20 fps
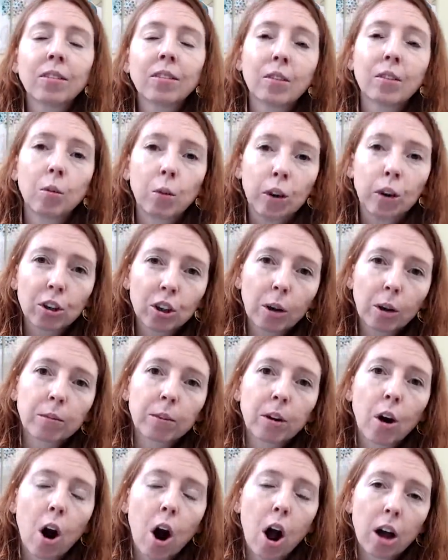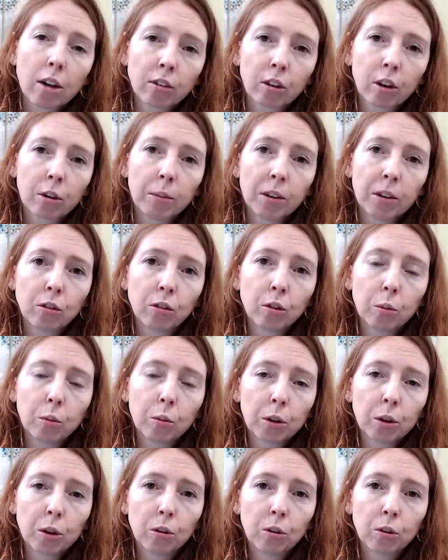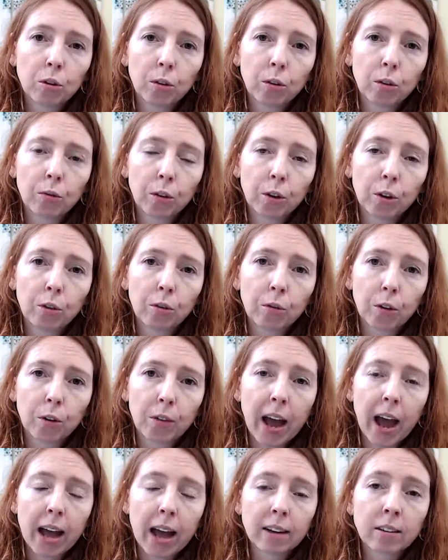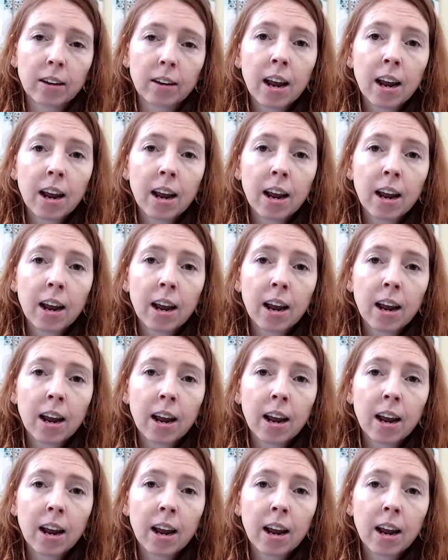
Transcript: The workshops are also going to be super useful for you for that.